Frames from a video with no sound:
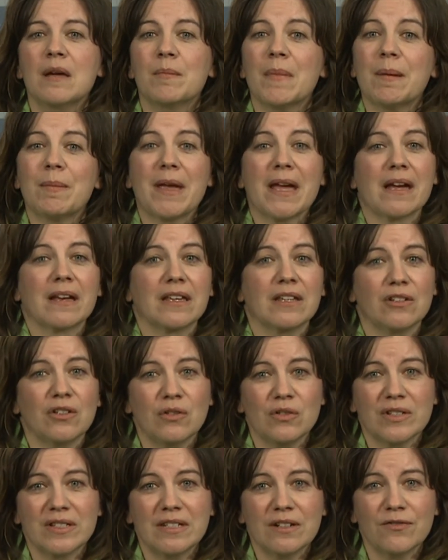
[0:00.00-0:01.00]
Maybe I can
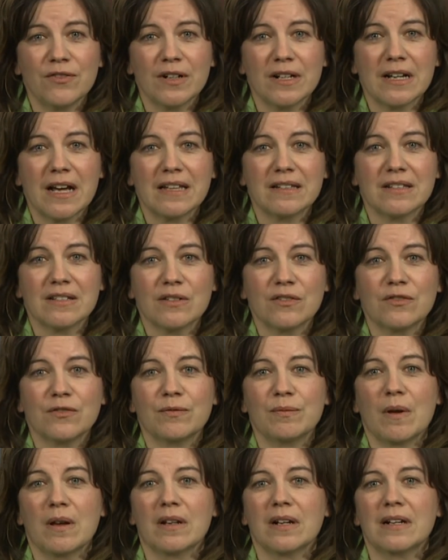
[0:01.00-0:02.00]
use different cuts
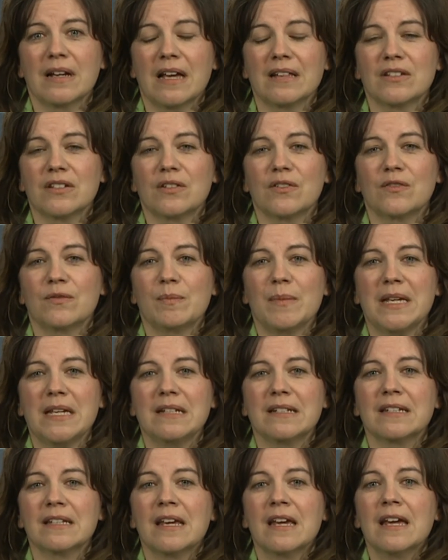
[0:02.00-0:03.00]
of
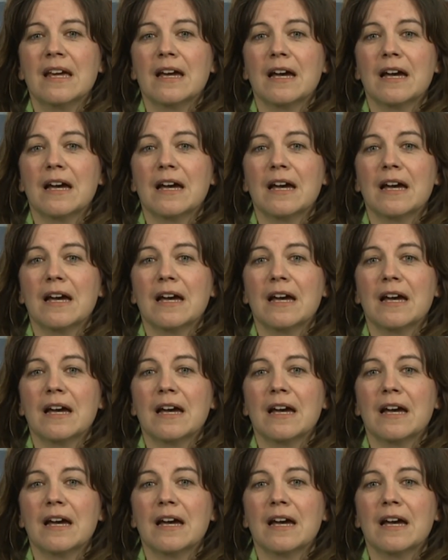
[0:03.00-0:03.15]
meat.